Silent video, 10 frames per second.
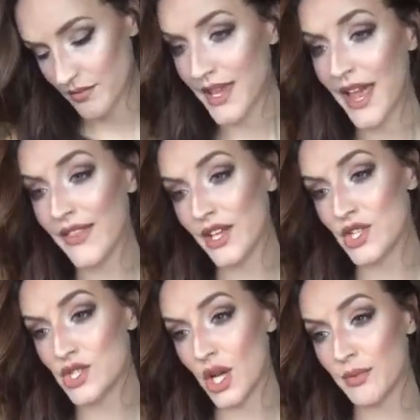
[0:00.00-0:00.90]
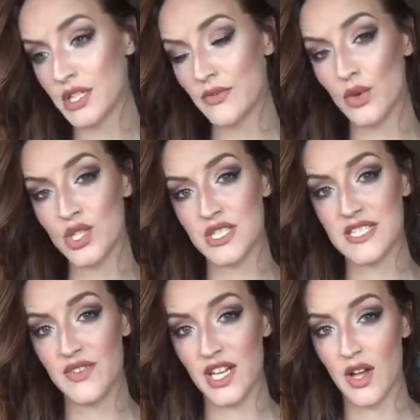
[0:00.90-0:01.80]
But yeah, thank you so much for watching
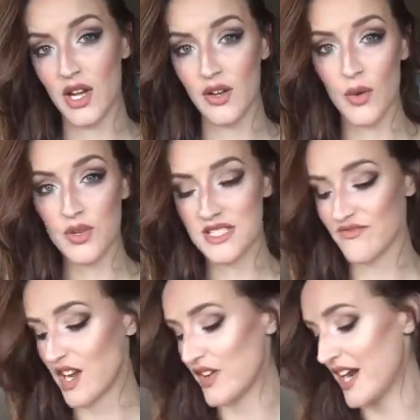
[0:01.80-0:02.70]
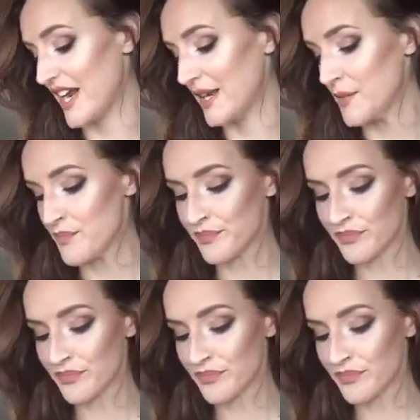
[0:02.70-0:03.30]
this video. I know it wasn't very,